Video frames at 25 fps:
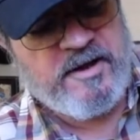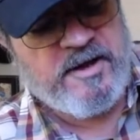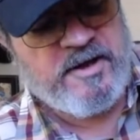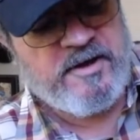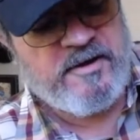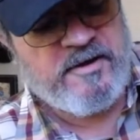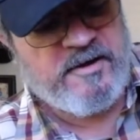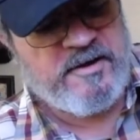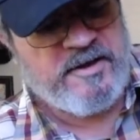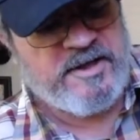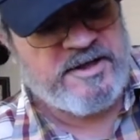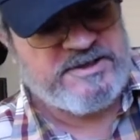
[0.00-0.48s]

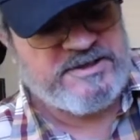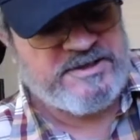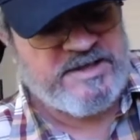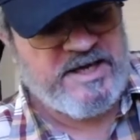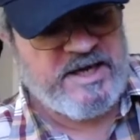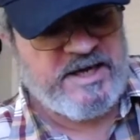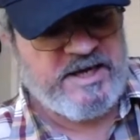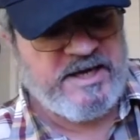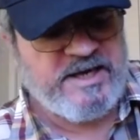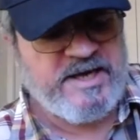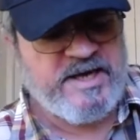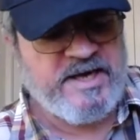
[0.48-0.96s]
let's
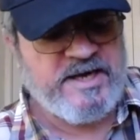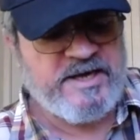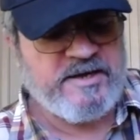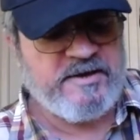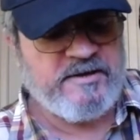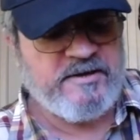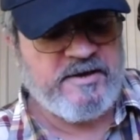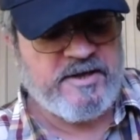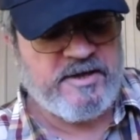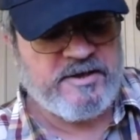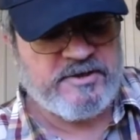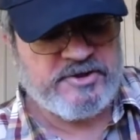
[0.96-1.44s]
take it out.
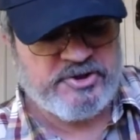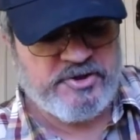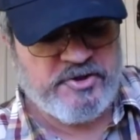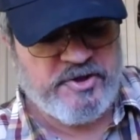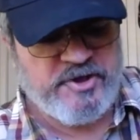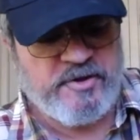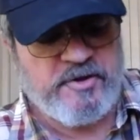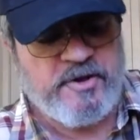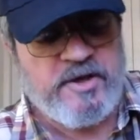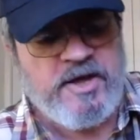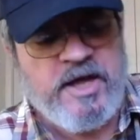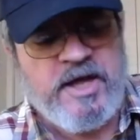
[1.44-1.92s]
I'll show
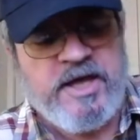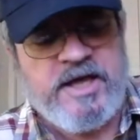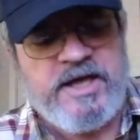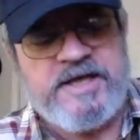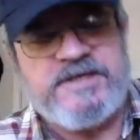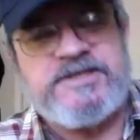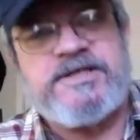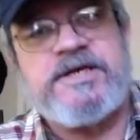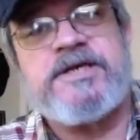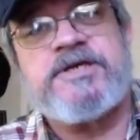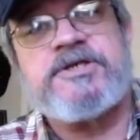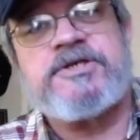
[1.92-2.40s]
you.
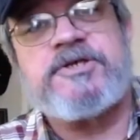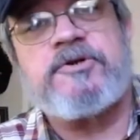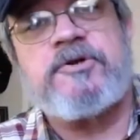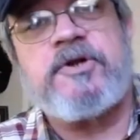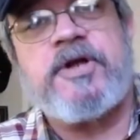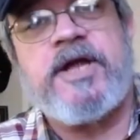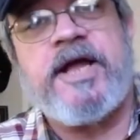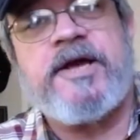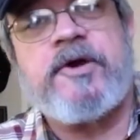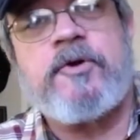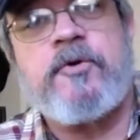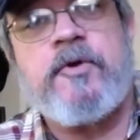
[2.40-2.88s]
It's in this little
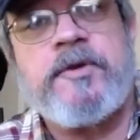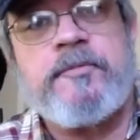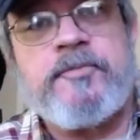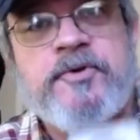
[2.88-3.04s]
like coin